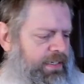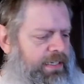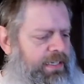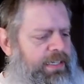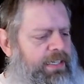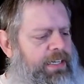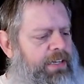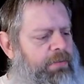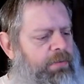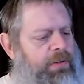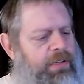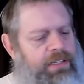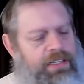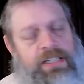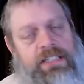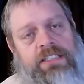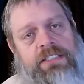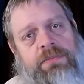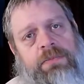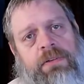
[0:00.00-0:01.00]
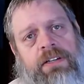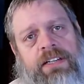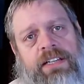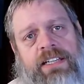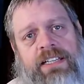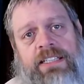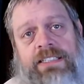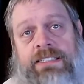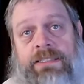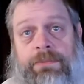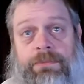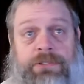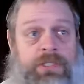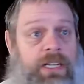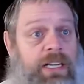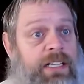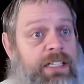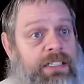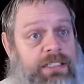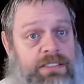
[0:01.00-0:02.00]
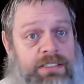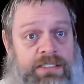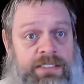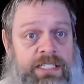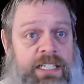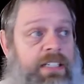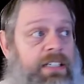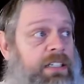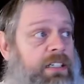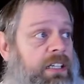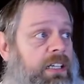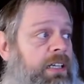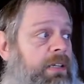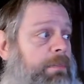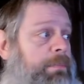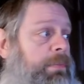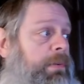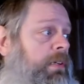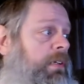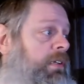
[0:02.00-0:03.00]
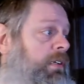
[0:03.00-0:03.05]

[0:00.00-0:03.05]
anyway, it is what it is. I'm trying to just heal up.